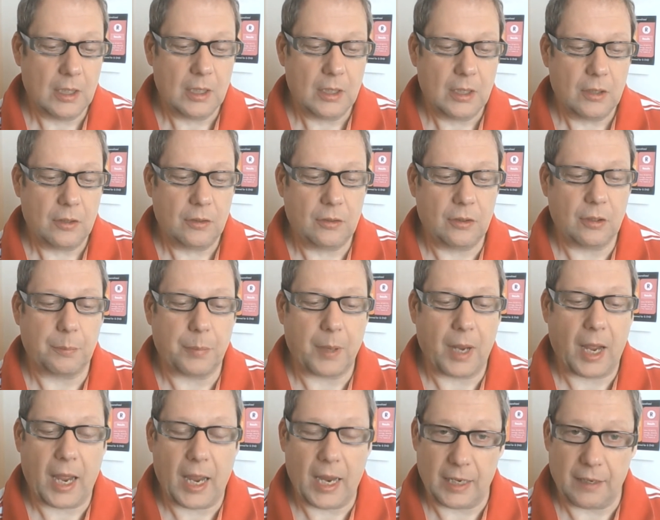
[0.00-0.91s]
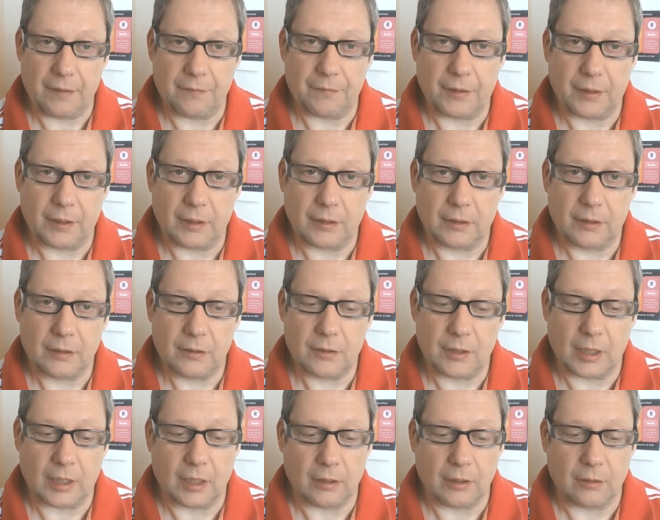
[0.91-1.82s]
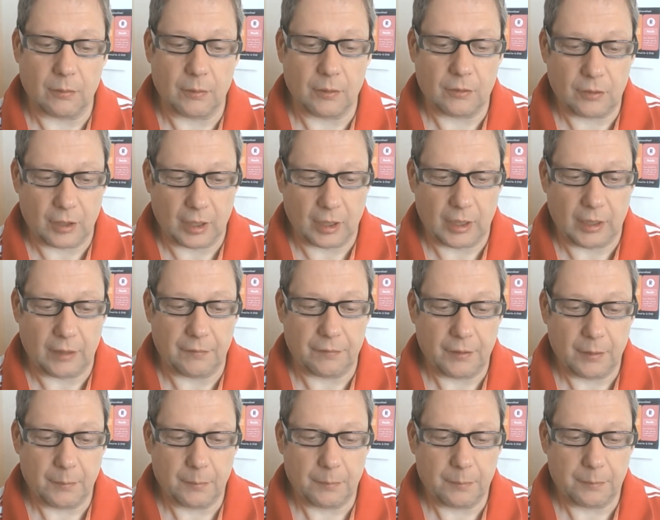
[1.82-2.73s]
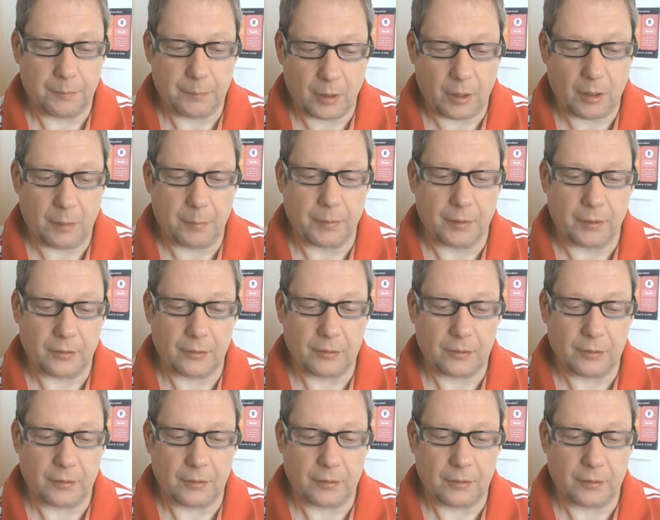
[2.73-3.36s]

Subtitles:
should behave in seeking to achieve purpose.